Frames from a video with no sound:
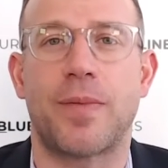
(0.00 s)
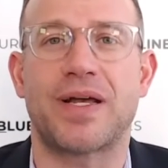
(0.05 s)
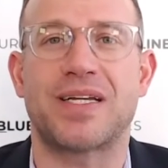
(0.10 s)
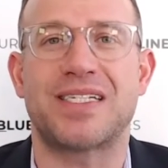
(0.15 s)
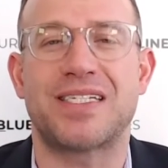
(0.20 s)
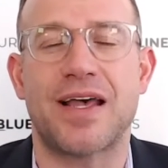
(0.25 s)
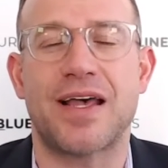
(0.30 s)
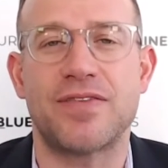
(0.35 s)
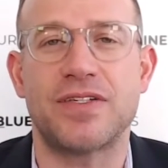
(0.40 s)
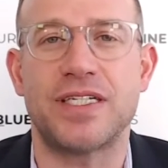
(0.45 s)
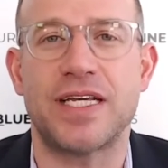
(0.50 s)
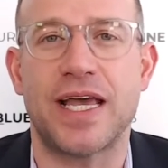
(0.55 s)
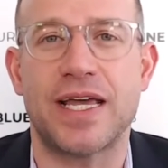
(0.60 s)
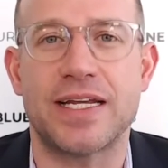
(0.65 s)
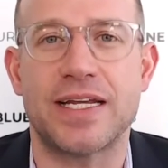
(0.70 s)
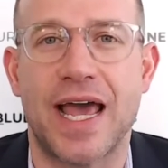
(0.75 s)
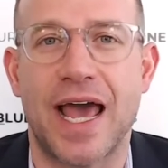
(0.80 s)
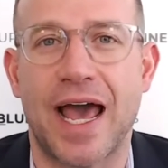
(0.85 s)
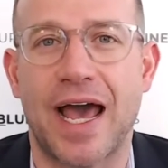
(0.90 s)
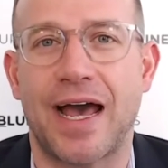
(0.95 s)

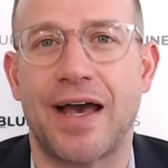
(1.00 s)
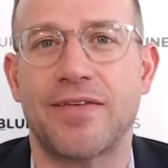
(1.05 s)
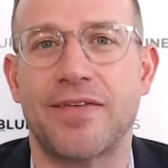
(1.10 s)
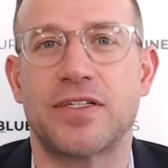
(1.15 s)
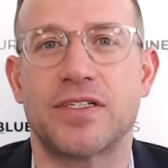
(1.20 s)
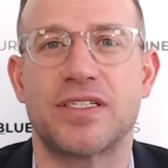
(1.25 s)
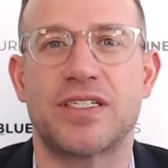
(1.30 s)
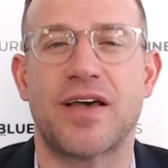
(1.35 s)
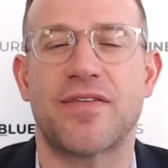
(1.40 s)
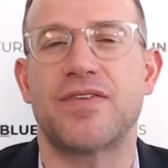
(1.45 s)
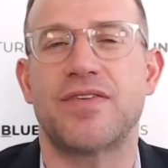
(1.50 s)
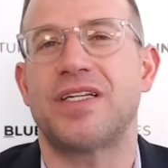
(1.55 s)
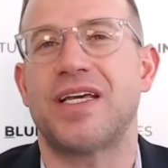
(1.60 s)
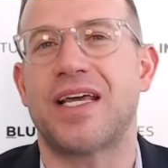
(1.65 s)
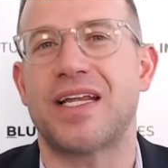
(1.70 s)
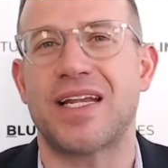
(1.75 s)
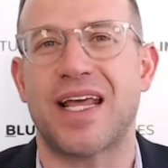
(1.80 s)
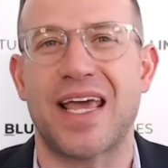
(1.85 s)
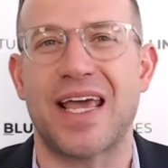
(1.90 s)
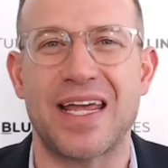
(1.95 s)
$78.50 to
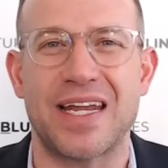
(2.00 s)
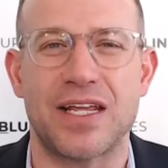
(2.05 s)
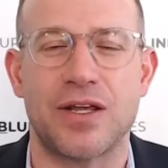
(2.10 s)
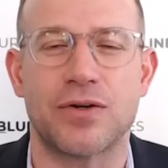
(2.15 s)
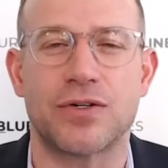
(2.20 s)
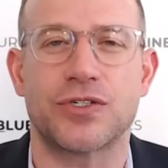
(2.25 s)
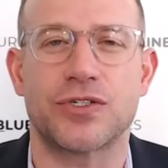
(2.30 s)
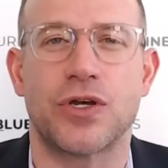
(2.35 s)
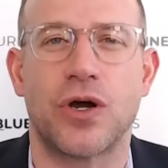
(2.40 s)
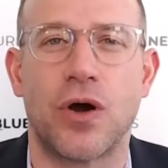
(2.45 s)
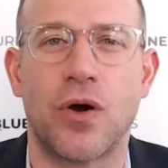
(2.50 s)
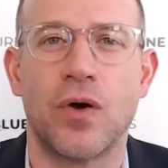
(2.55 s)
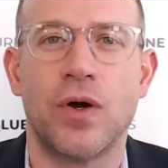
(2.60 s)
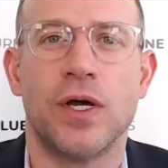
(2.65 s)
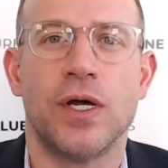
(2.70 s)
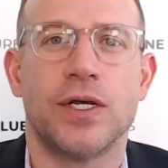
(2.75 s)
$78.80 or so.